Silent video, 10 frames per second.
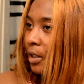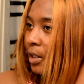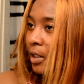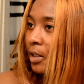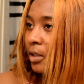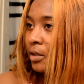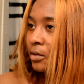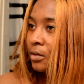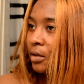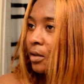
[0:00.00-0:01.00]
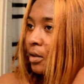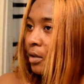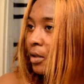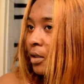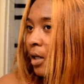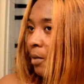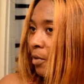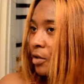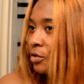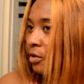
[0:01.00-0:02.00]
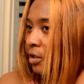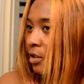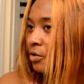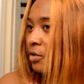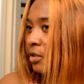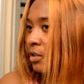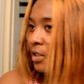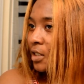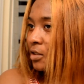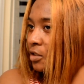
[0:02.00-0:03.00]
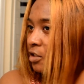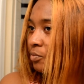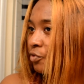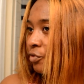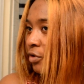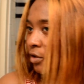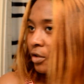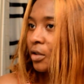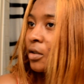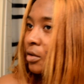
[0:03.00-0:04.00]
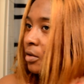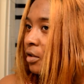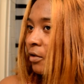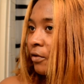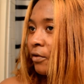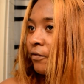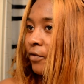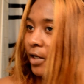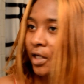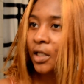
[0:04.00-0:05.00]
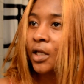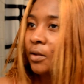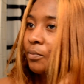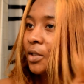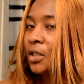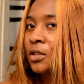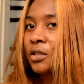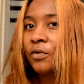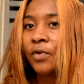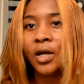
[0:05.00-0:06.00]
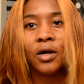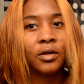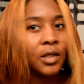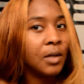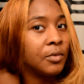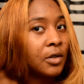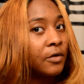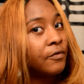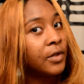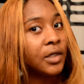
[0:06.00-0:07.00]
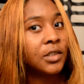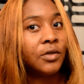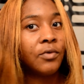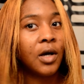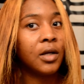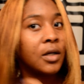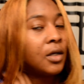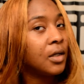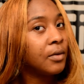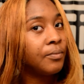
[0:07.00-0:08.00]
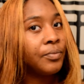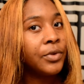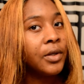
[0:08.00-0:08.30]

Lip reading: And I'm also going to use this as a smoother for any pieces of hair that I'm going to flexi rod up.